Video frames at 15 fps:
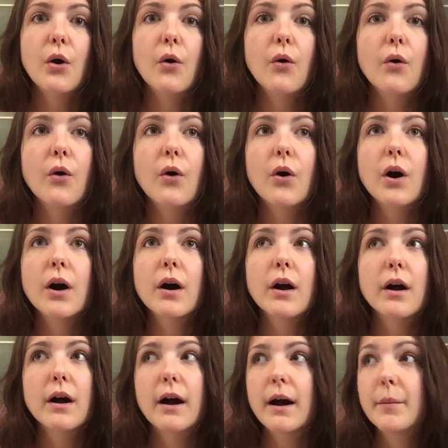
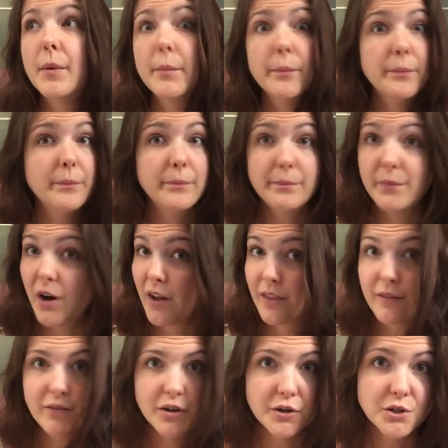or I'm on
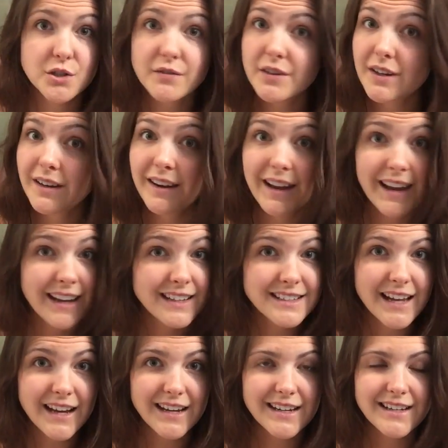the verge of an
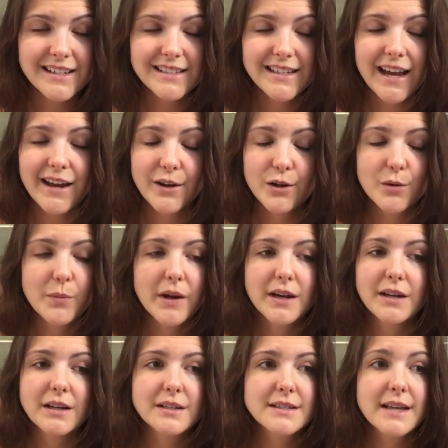anxiety attack or a
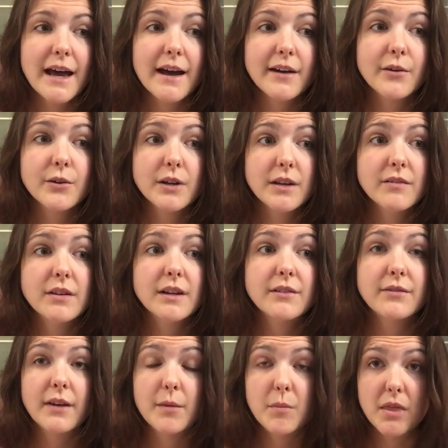panic attack, or even
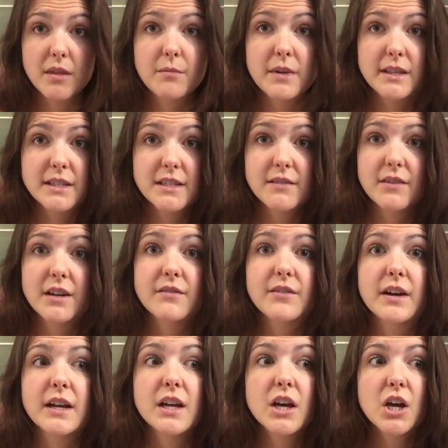if I'm in the midst of it, if
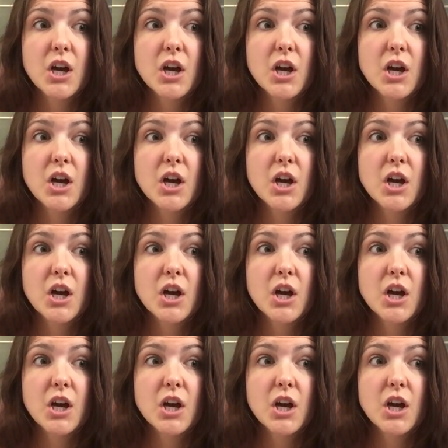I